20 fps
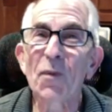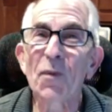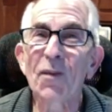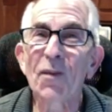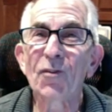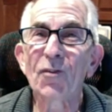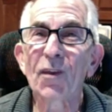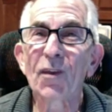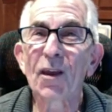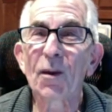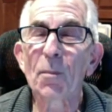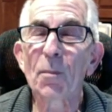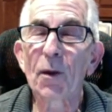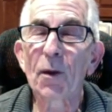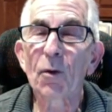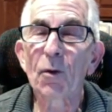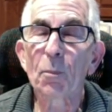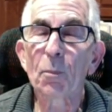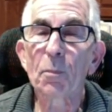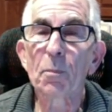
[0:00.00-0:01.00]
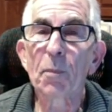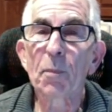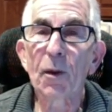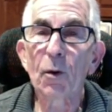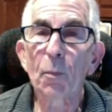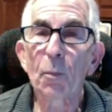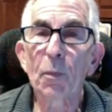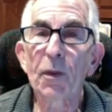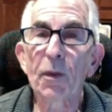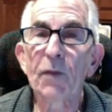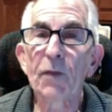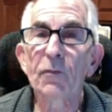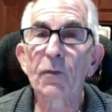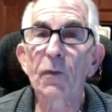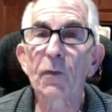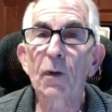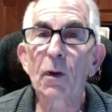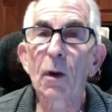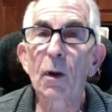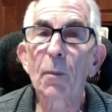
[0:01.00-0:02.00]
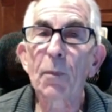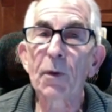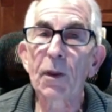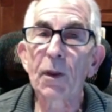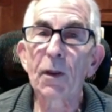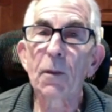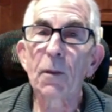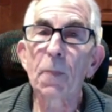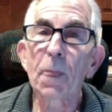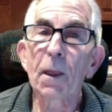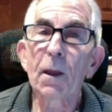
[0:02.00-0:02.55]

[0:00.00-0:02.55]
means you get a better piece of the company,